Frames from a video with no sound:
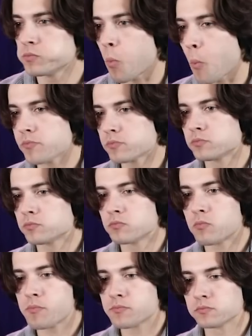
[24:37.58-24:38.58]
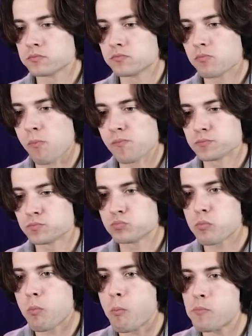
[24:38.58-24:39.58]
She opened with a big giraffe, which
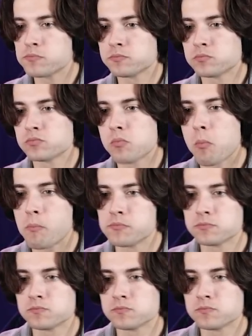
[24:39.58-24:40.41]
was tough considering my